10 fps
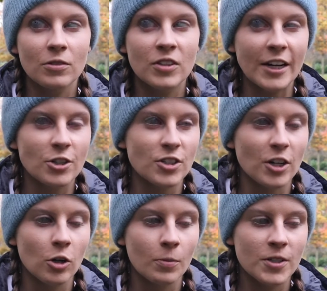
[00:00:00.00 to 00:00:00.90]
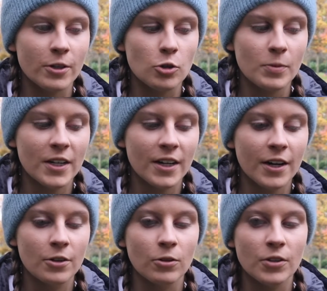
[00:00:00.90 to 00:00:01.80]
dangers that come with social media
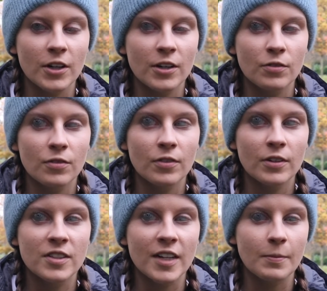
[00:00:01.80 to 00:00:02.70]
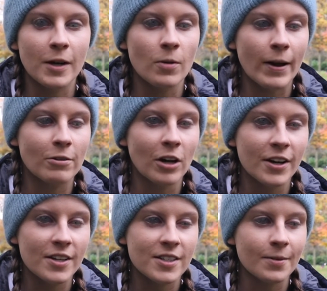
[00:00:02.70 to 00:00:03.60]
and all the kind of stigma around
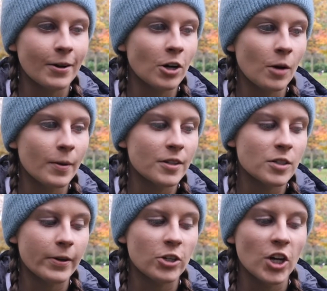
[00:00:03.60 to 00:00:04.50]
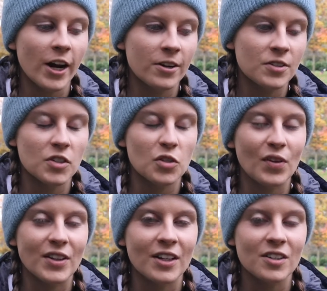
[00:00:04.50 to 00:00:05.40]
likes, around comments, around shares and stuff
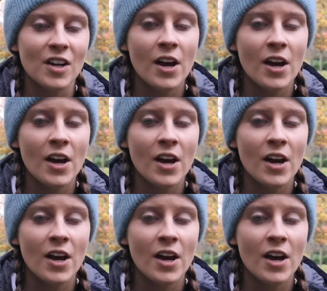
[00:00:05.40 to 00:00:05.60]
like that.